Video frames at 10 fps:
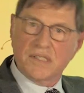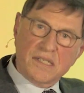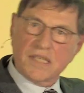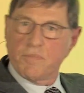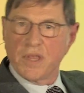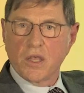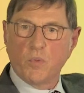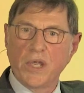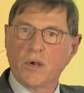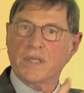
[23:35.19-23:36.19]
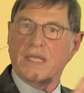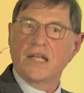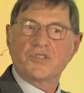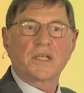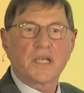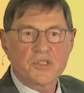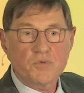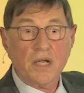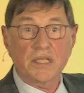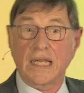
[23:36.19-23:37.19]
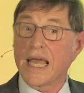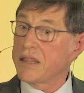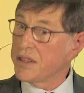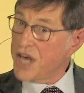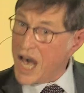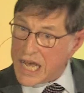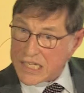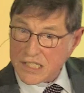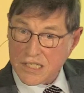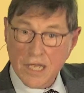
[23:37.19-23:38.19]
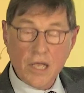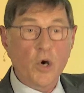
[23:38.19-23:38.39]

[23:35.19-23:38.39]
It's something that we are engaged in constructing, and thus